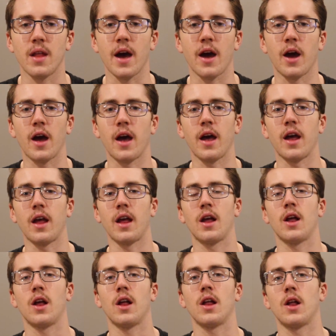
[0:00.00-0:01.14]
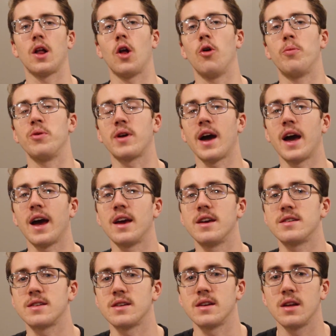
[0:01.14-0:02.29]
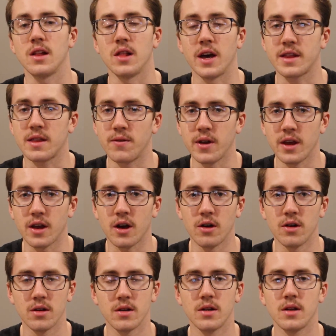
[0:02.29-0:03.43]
I hope you guys like the video.